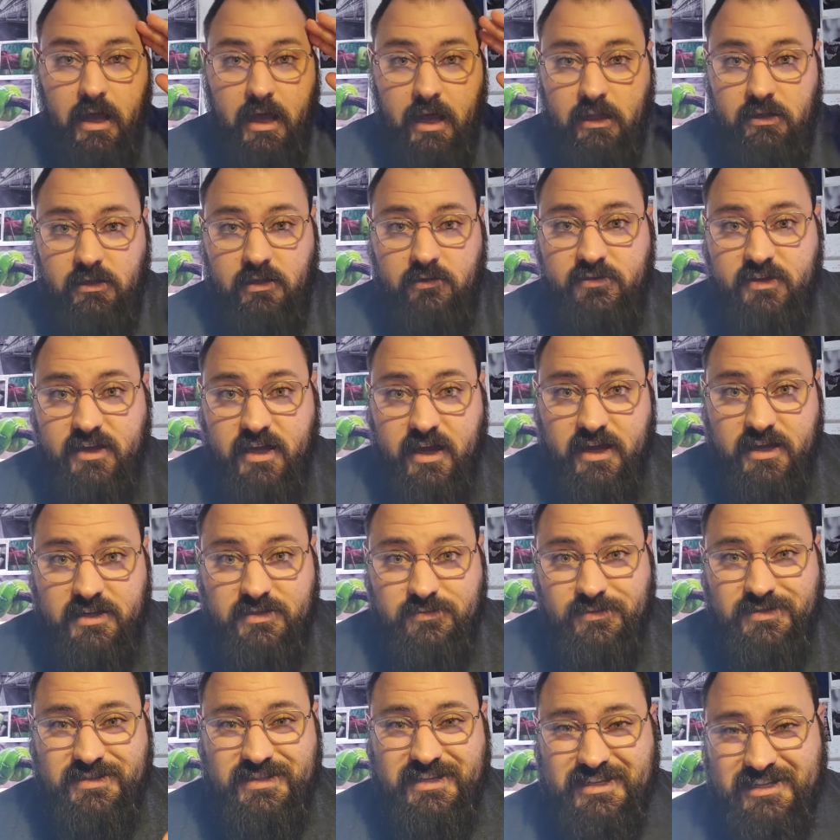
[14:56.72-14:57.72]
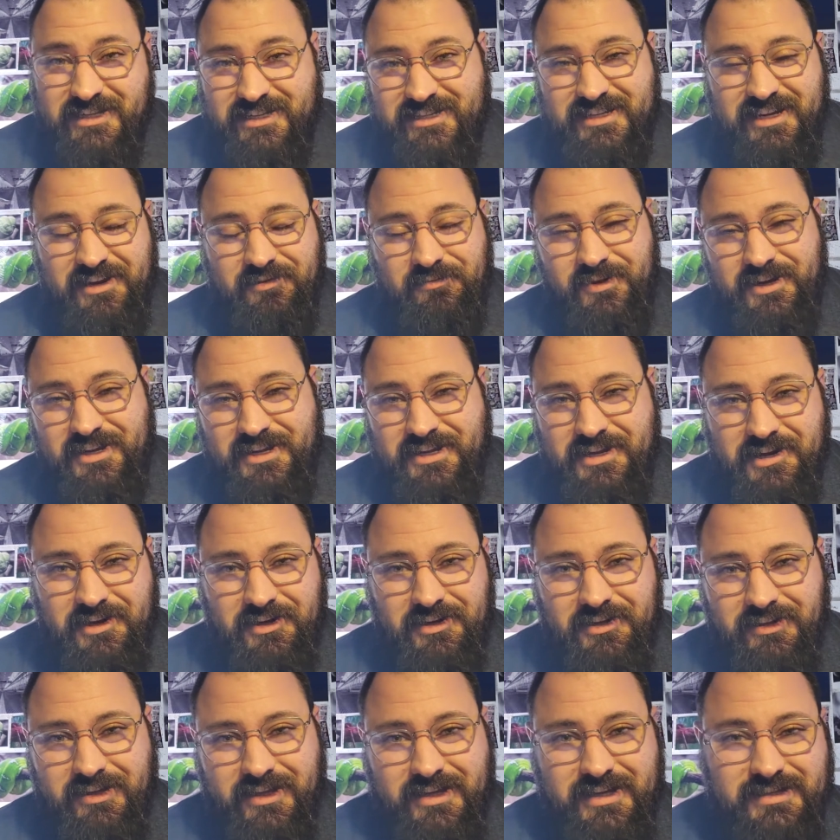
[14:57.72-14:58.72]
I love you guys. We'll see you next time right here
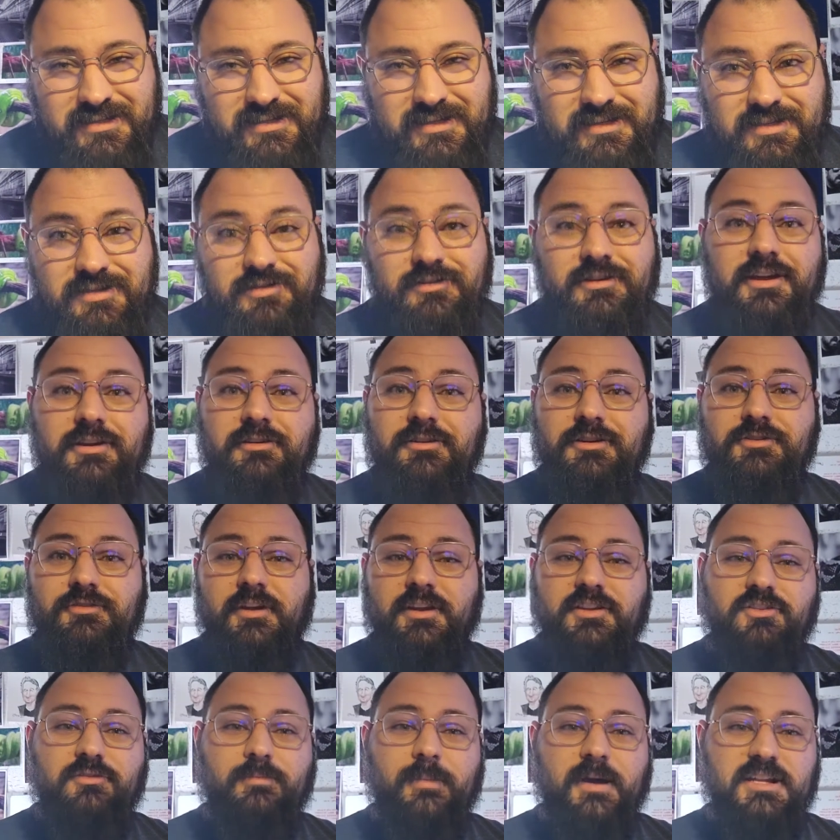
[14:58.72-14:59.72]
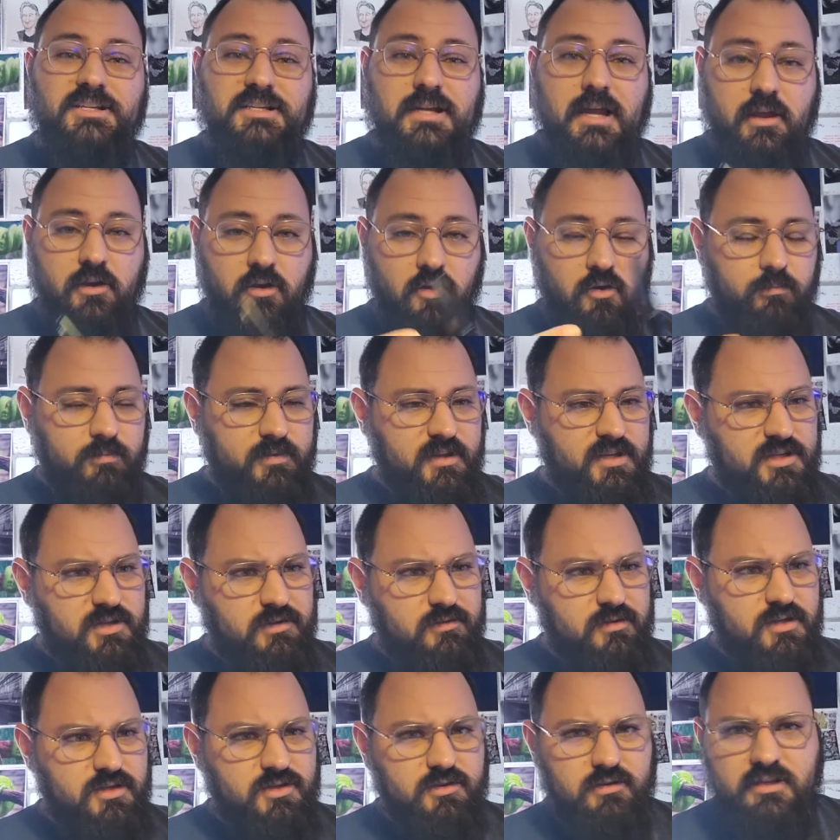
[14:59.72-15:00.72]
on Legacy Studio and Draw Too Much. I hope that you
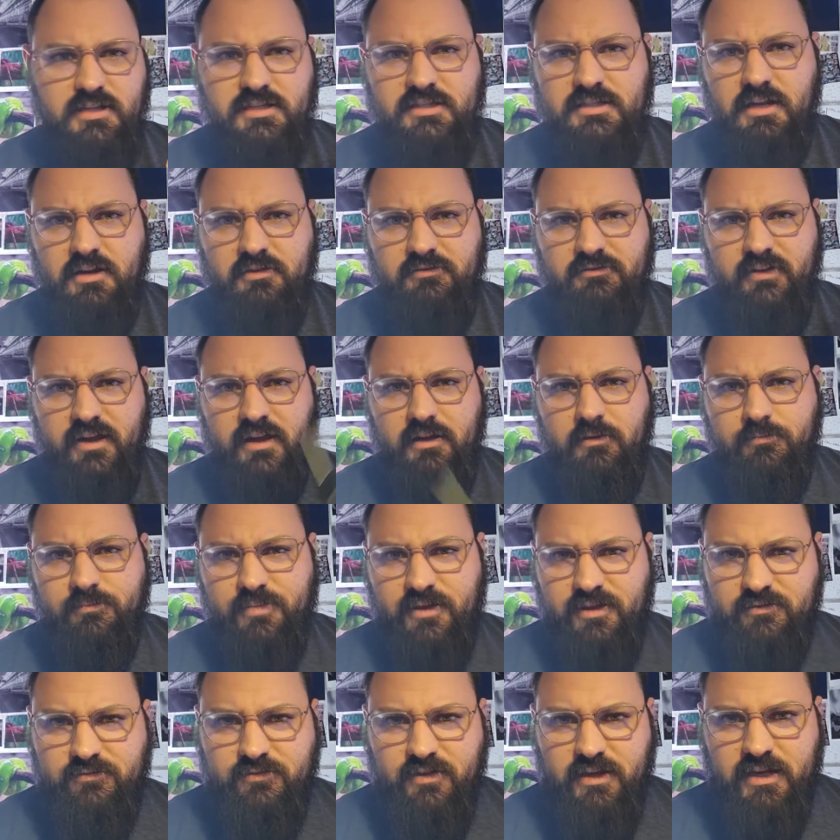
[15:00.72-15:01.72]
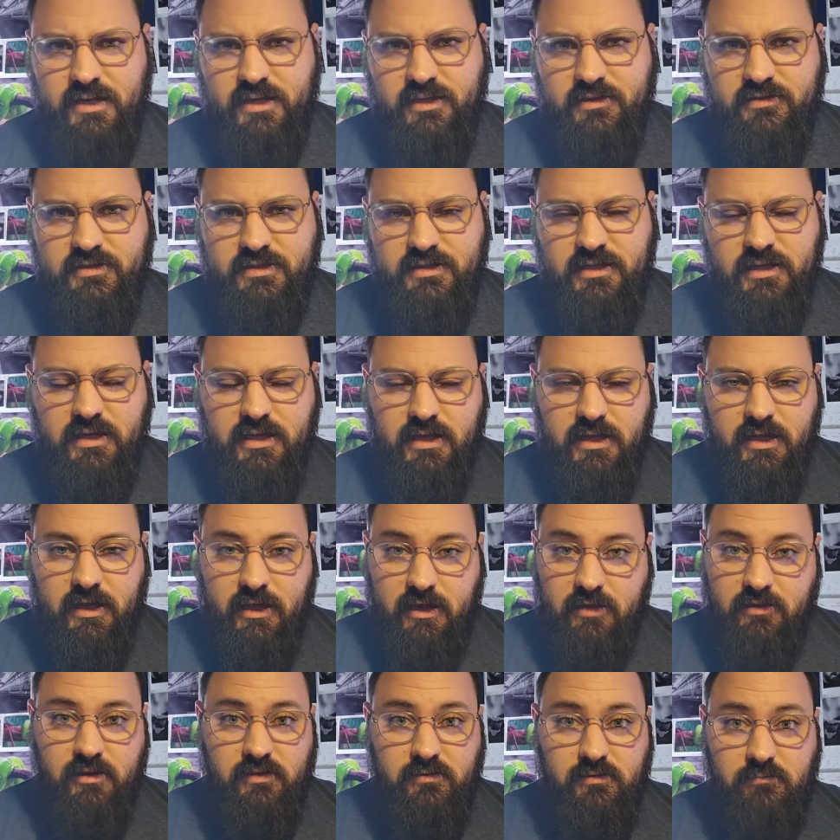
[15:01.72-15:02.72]
enjoy these little fountain pen videos
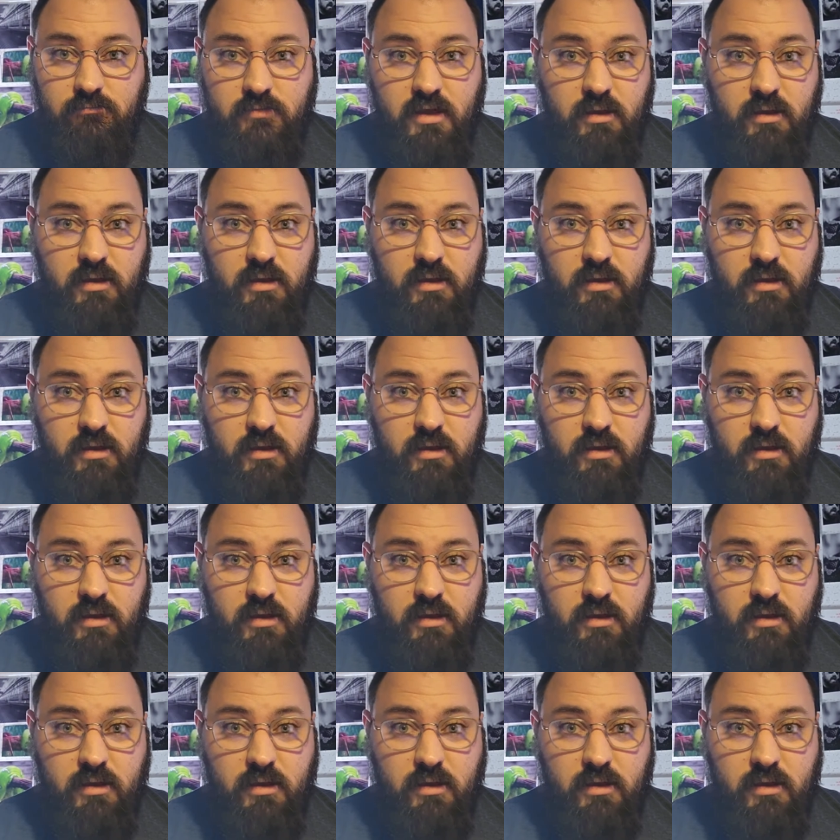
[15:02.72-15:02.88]
and that